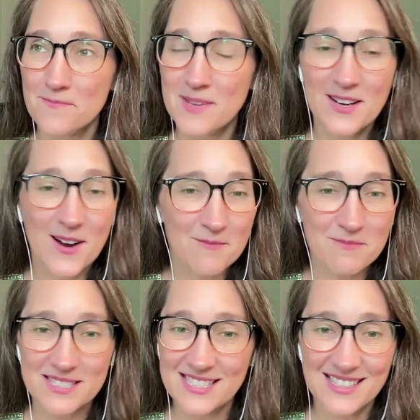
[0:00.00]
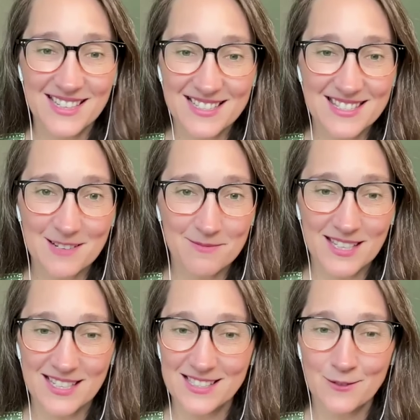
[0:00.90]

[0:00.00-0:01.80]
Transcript: be competent at something,